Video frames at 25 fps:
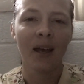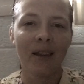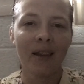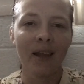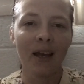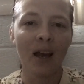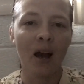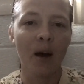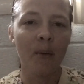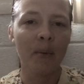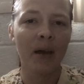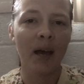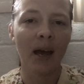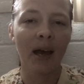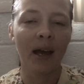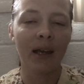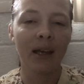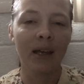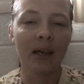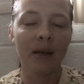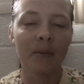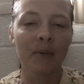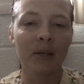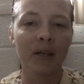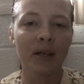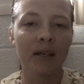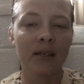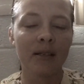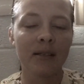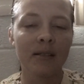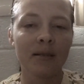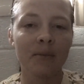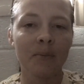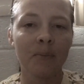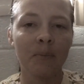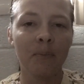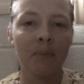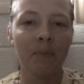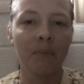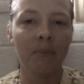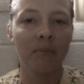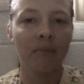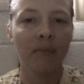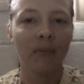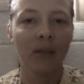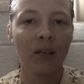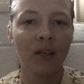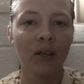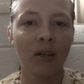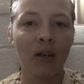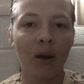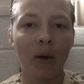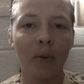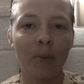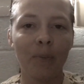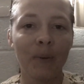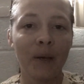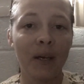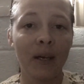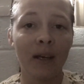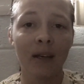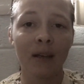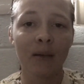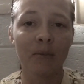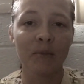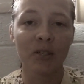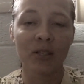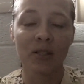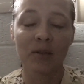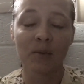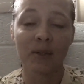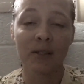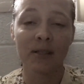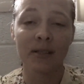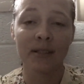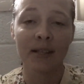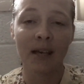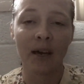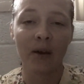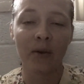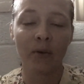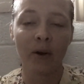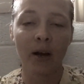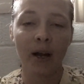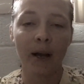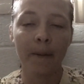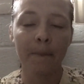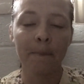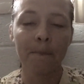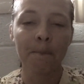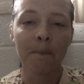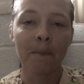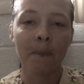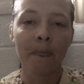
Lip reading: they call me IM because, BM just wouldn't sound right.